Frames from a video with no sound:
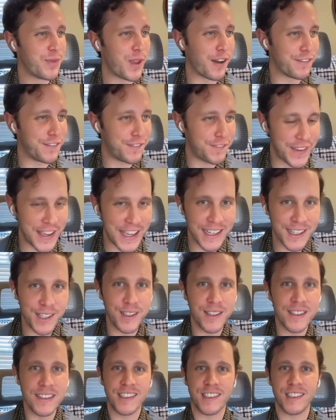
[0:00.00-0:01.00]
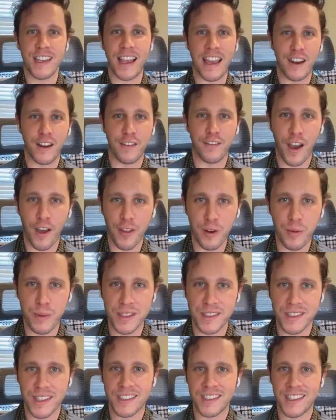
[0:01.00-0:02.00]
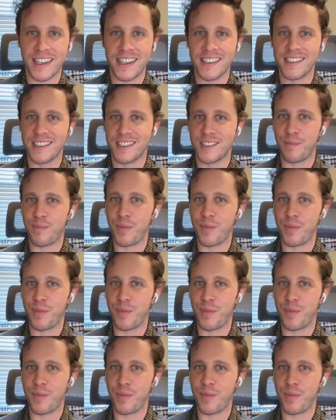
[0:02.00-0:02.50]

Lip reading: fields and of other businesses.